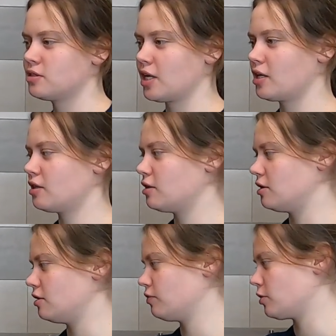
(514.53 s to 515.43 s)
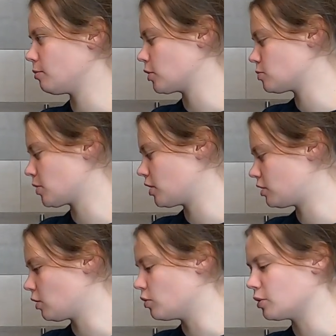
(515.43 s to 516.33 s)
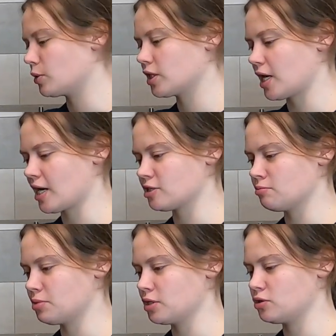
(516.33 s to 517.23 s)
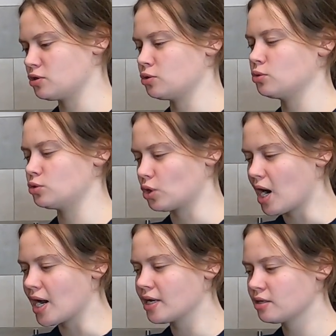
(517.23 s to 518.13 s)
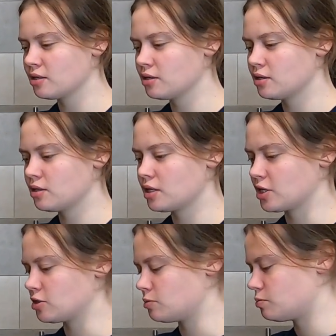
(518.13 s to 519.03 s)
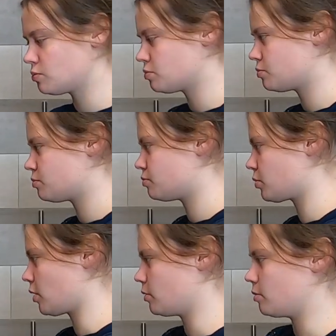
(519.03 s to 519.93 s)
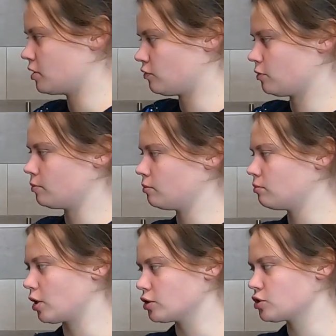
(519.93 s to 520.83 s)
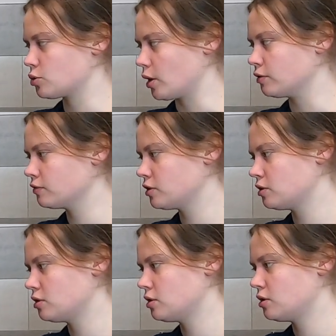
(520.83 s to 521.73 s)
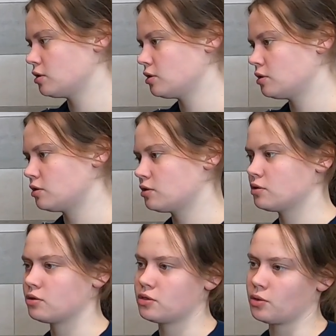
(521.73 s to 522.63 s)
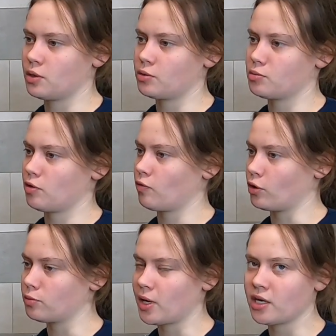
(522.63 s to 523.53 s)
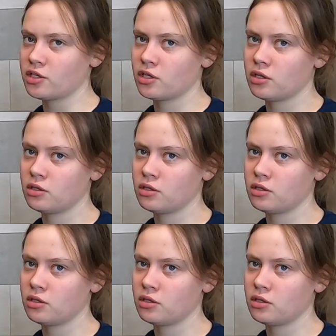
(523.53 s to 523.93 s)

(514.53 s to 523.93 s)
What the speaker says: Like, for the most part, the only one that hasn't been too dry has probably been from March 12th. So that was my 4th batch.